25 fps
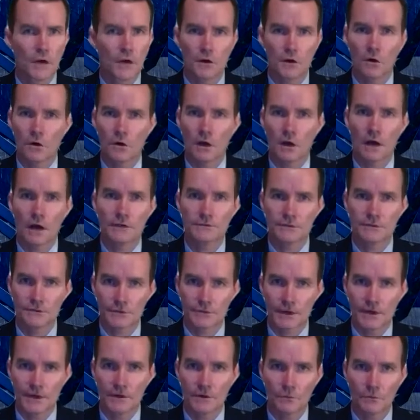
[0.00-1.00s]
all
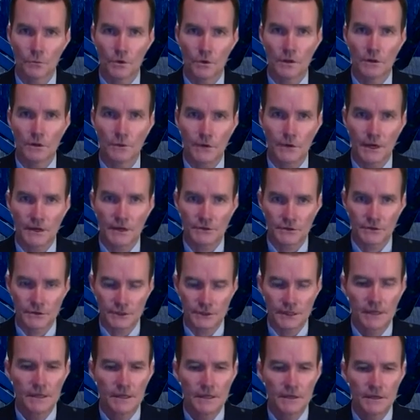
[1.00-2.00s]
concentrated in one
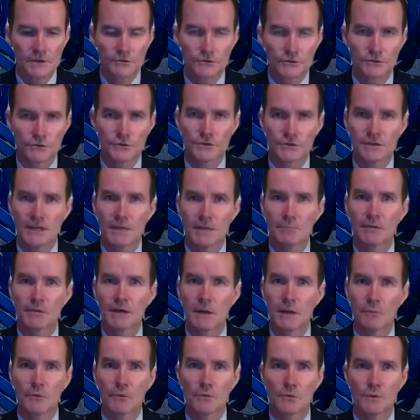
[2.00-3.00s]
location. So just keeping
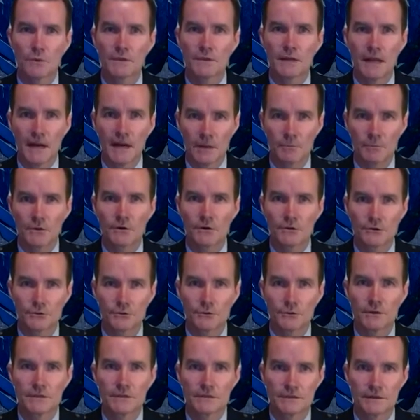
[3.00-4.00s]
up with what the airmen are
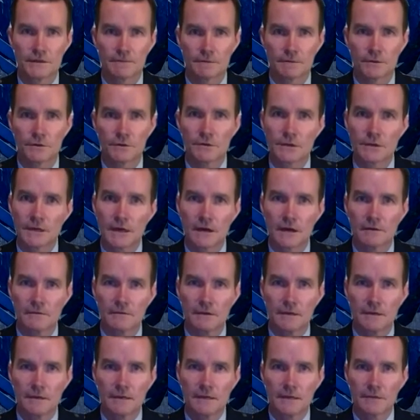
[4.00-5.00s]
doing is difficult
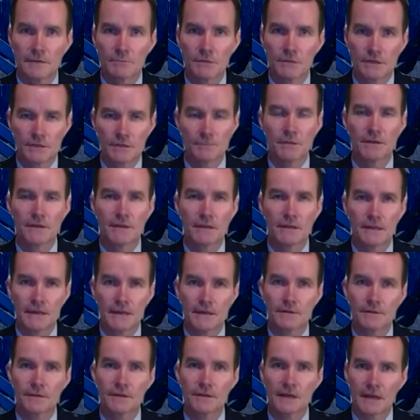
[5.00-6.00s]
enough, but to be the
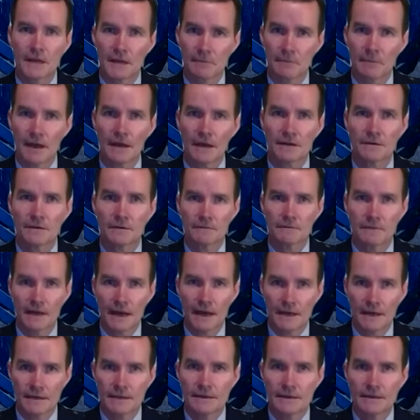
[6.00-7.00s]
leader and the commander of
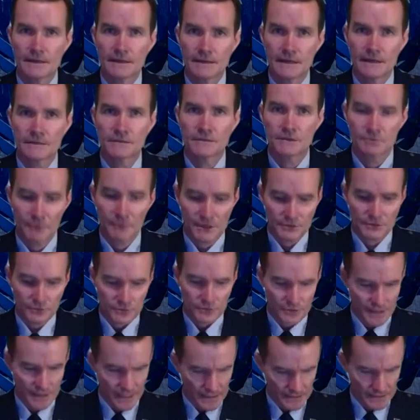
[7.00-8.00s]
that, that's a special
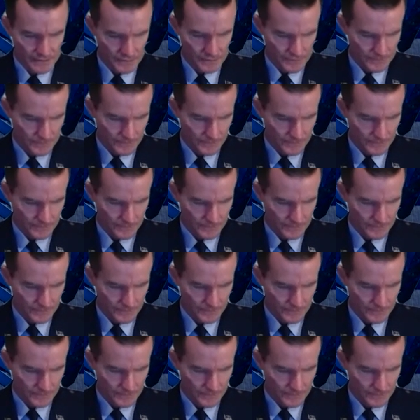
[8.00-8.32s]
challenge.